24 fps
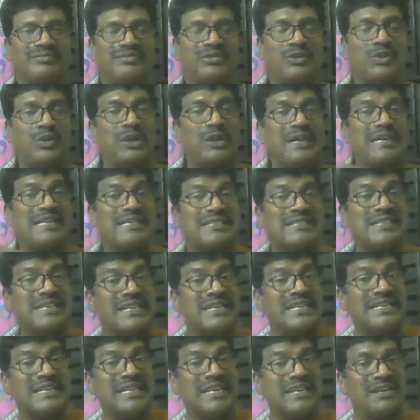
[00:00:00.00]
though it is
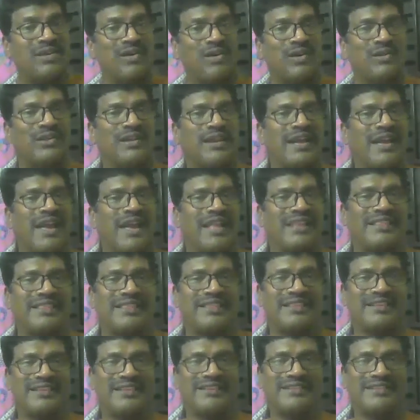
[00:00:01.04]
little on the earth,